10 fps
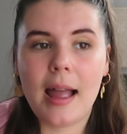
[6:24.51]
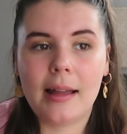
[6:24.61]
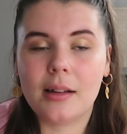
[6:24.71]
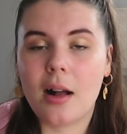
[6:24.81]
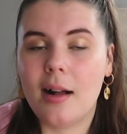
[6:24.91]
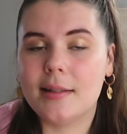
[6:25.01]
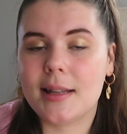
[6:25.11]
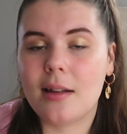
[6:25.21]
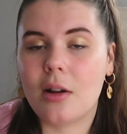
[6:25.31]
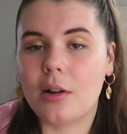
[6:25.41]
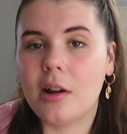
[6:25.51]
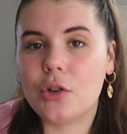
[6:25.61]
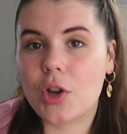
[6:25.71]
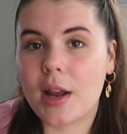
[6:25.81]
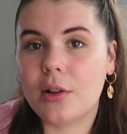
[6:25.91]
and content on her
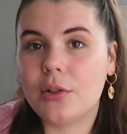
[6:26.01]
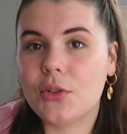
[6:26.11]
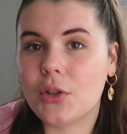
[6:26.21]
channel,